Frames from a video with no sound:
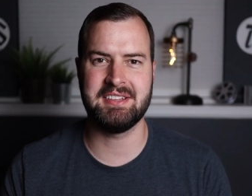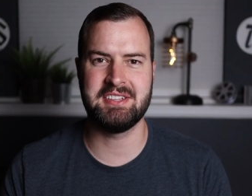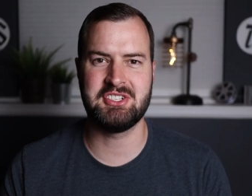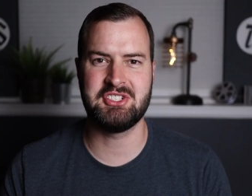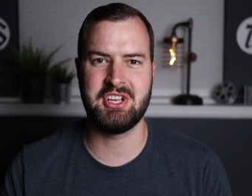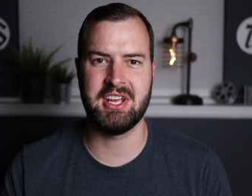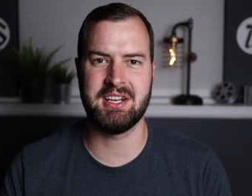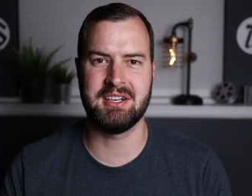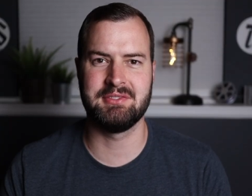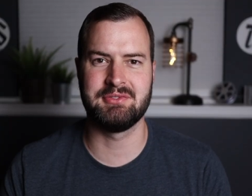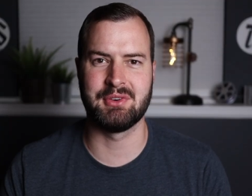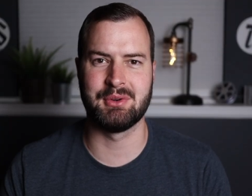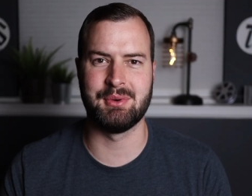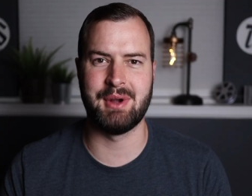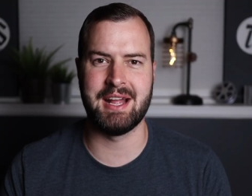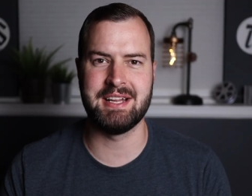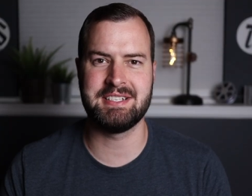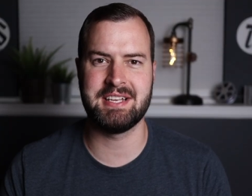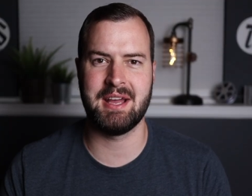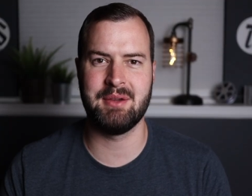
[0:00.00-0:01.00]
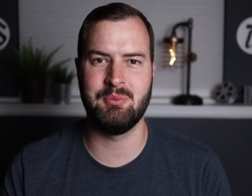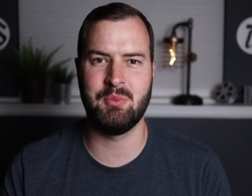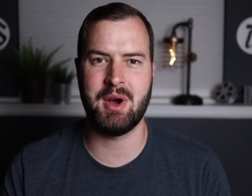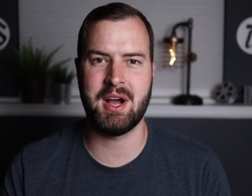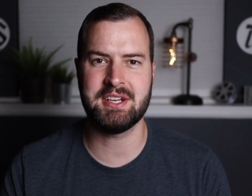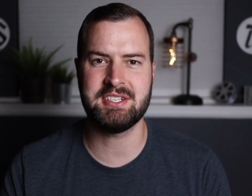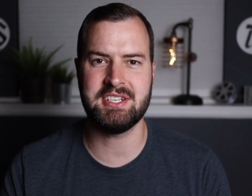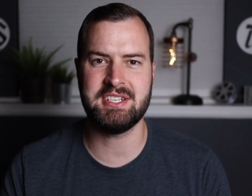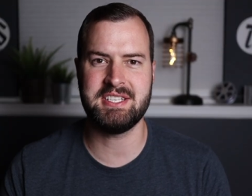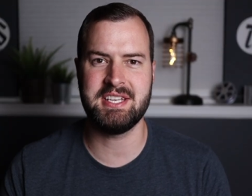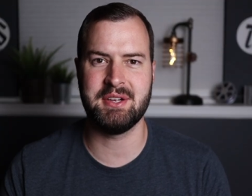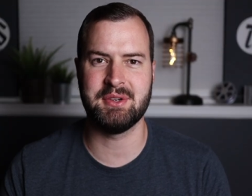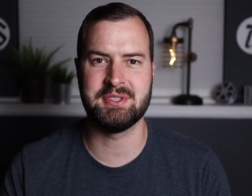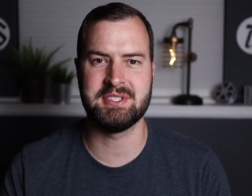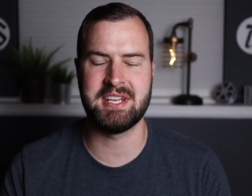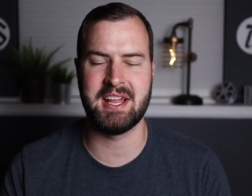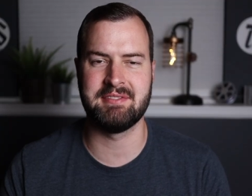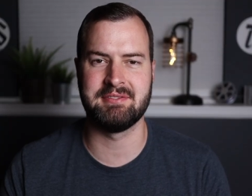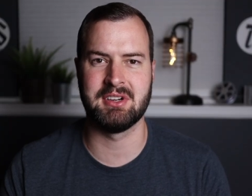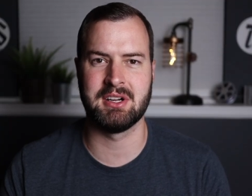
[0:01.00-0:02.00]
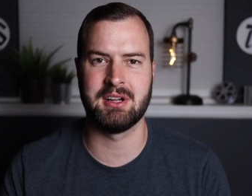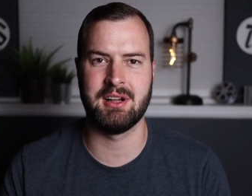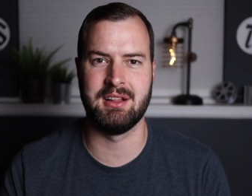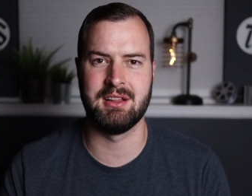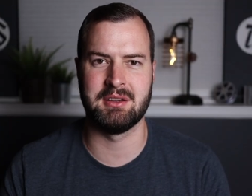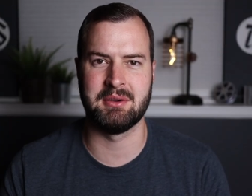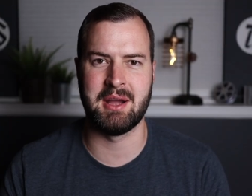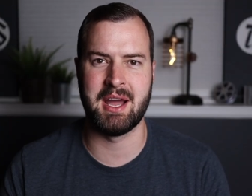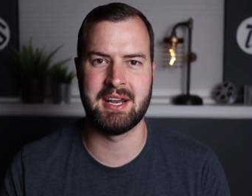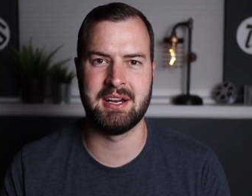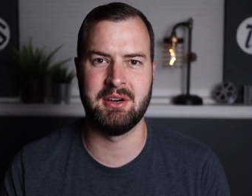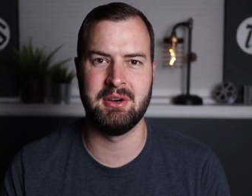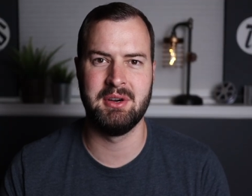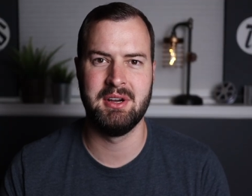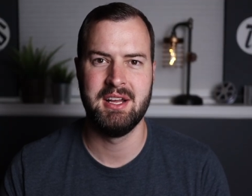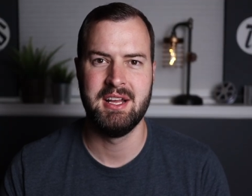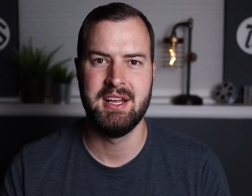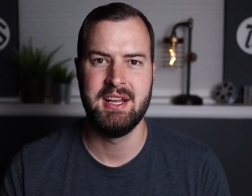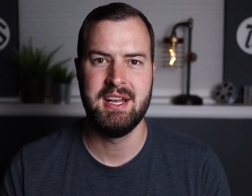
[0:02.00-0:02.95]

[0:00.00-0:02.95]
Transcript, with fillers: to the channel for Right Time Watches here in Denver, Colorado.